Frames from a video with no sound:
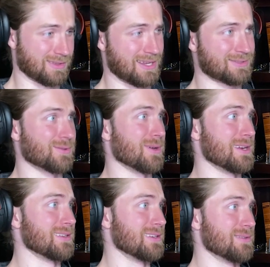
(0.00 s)
That's great.
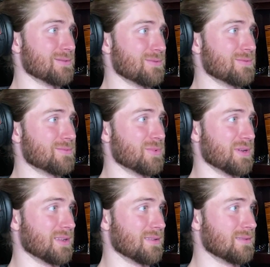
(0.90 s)
You
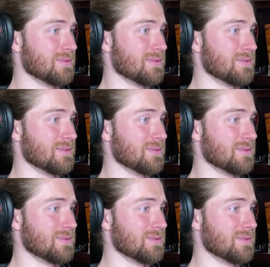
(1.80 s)
will.